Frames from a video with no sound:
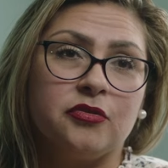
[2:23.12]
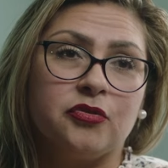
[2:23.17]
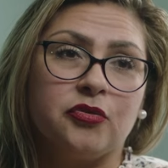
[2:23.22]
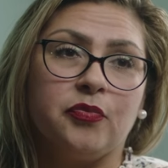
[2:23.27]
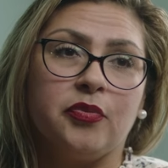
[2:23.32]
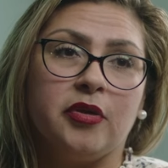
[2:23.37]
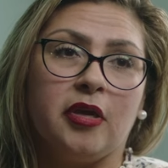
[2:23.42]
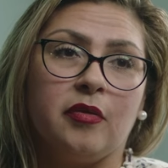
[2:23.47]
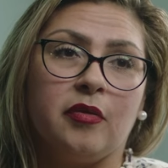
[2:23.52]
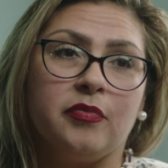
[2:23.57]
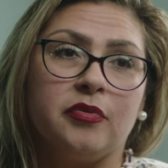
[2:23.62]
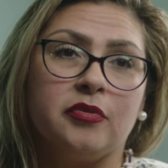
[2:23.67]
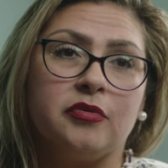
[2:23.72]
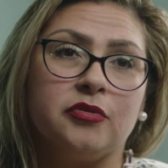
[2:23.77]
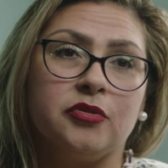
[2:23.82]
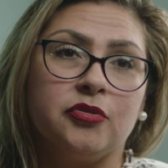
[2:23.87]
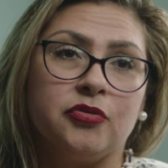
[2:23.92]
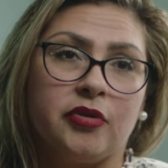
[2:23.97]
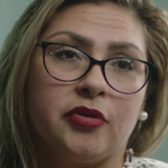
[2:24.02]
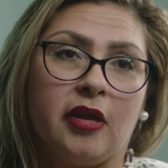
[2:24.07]
To be able
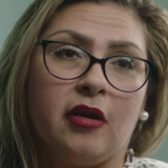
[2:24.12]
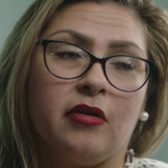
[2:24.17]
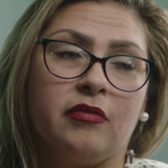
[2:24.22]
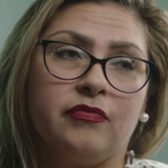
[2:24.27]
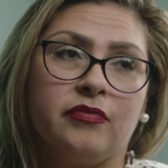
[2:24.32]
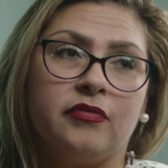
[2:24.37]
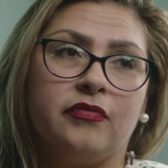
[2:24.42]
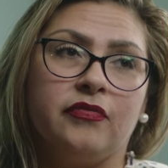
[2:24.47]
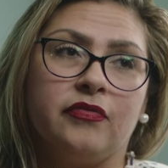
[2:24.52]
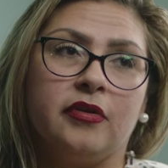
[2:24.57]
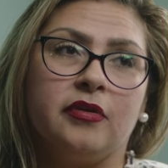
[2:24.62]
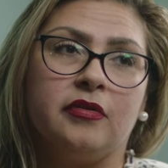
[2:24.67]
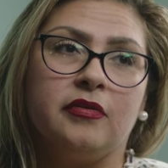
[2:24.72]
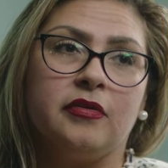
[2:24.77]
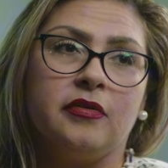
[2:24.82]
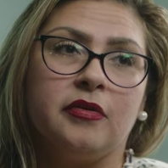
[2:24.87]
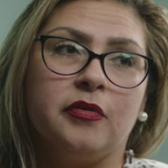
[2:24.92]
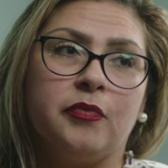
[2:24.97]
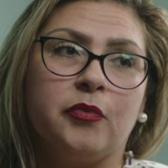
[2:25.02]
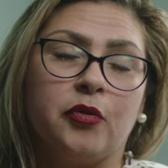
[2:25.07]
to now
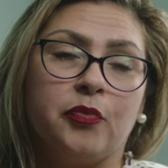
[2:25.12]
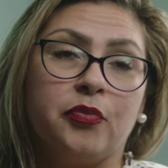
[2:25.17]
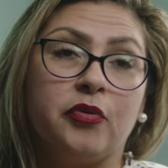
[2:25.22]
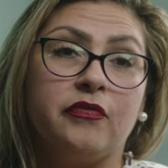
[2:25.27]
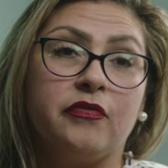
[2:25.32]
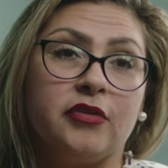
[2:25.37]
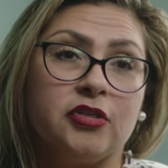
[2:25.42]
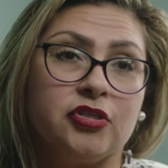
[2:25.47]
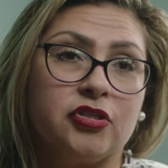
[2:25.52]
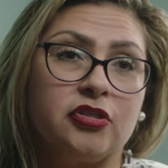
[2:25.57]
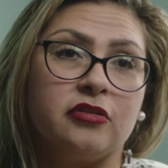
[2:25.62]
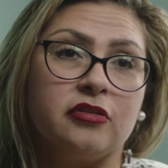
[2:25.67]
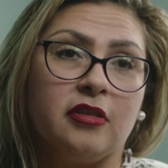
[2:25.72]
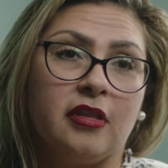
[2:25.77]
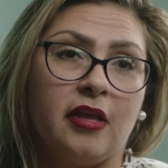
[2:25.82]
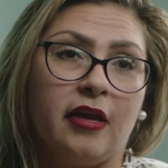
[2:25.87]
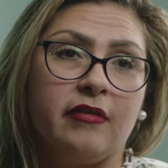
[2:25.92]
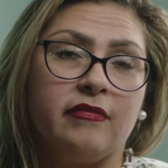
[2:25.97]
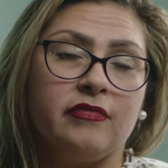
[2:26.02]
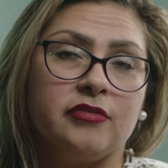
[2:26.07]
fulfill a more professional
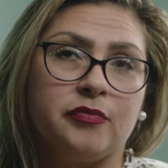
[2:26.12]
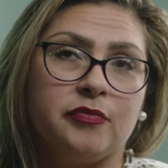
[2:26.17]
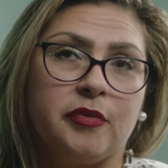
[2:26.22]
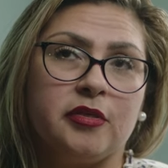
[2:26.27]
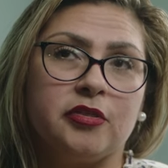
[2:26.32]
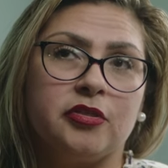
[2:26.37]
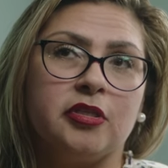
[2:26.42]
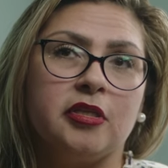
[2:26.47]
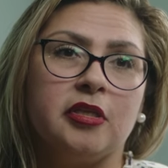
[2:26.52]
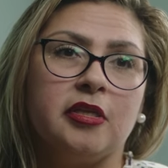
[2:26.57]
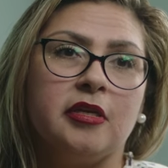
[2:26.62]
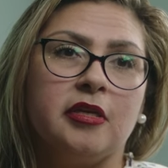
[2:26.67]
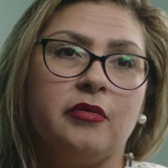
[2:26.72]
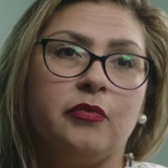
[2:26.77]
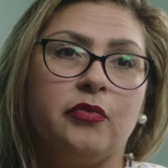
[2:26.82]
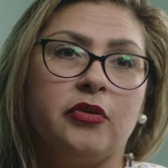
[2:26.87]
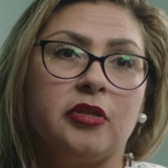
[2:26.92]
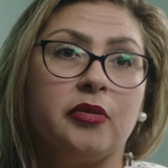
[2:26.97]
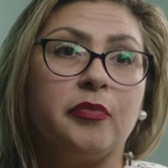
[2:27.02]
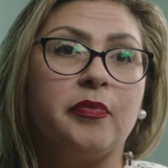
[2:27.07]
life, especially
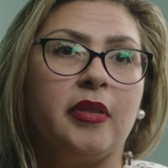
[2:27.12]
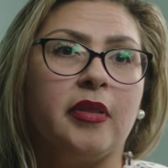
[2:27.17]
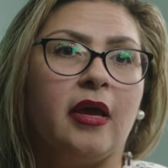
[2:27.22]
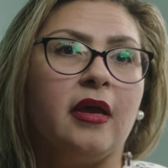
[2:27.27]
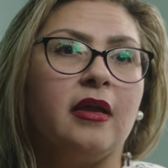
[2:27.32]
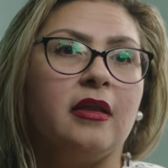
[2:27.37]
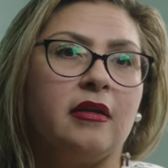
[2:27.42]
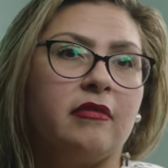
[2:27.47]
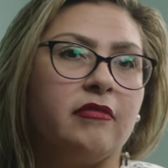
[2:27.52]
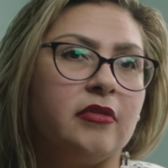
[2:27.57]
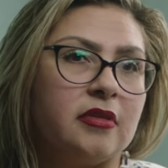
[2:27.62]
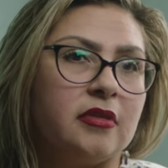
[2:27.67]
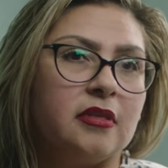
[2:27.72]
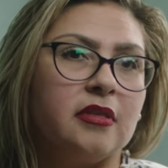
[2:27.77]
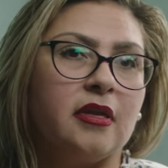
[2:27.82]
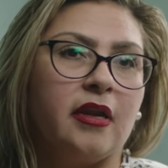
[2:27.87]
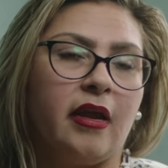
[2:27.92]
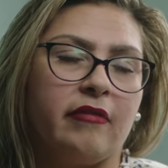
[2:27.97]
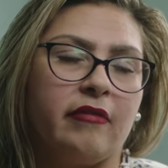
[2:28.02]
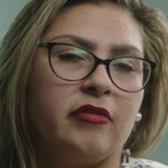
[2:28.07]
with applying
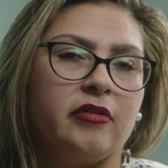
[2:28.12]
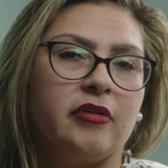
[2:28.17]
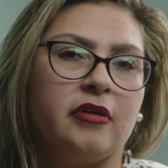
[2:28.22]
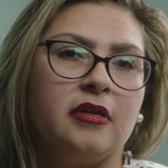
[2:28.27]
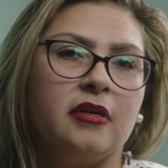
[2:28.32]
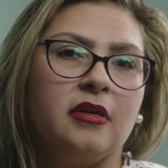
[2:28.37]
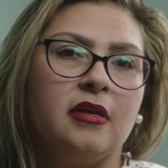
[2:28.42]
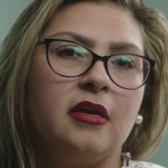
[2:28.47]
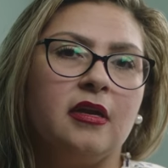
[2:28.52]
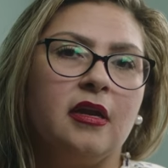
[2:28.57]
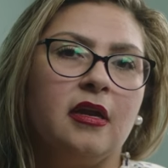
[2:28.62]
everything that I have learned,